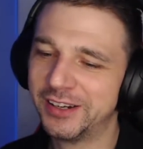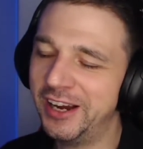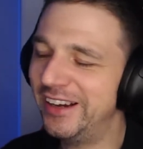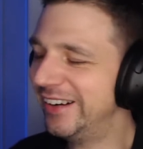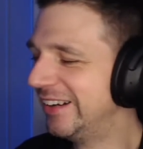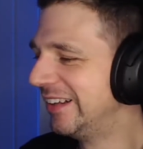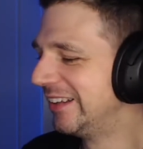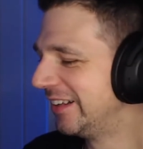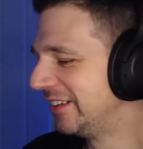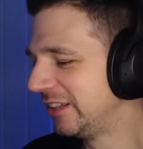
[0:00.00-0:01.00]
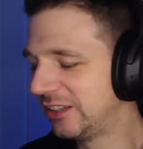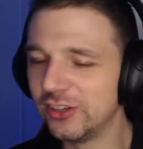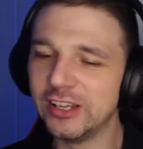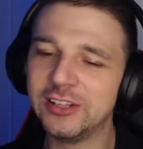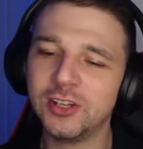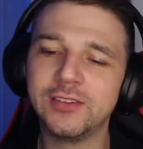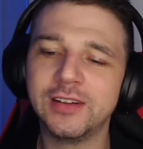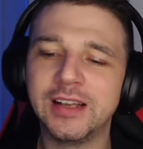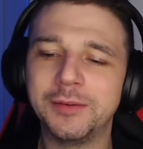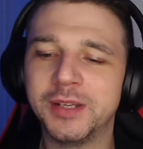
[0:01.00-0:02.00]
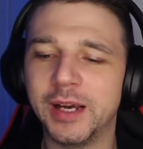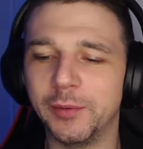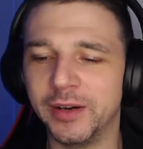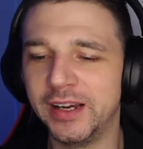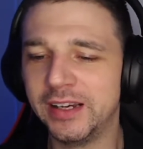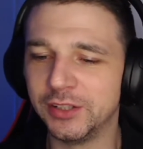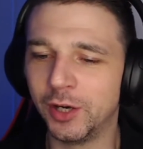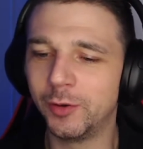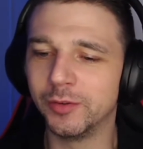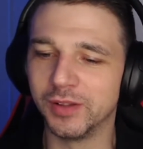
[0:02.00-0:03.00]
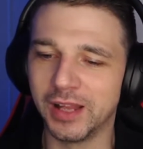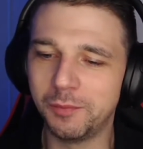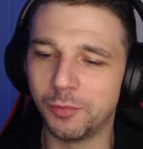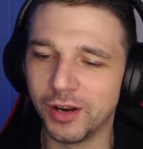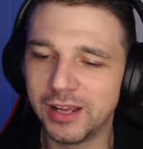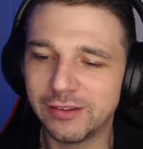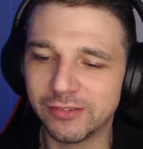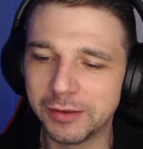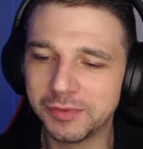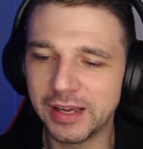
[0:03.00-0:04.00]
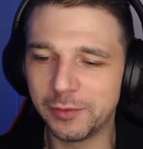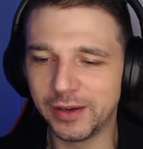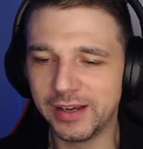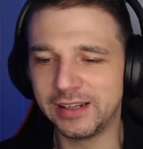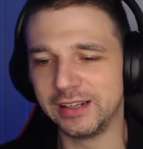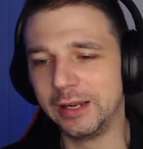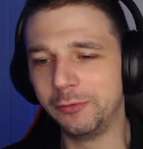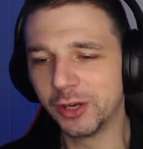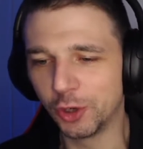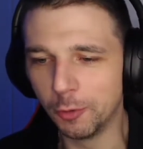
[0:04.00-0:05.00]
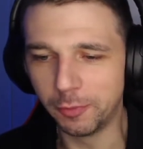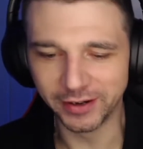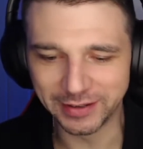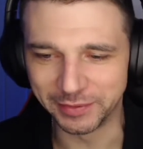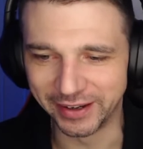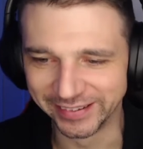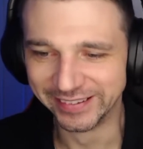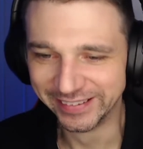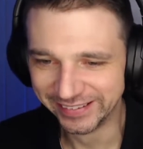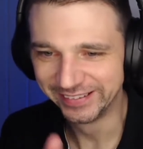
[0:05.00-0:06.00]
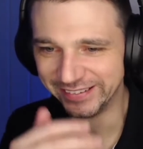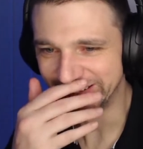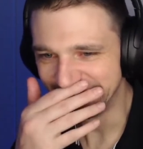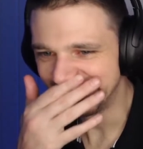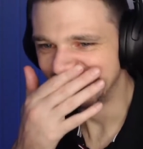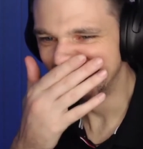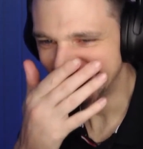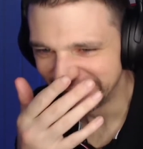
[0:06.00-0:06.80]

he didn't even let him get away. Yo, let him breathe. Let him get away. Let him recuperate, man. I went walking to miss one beat.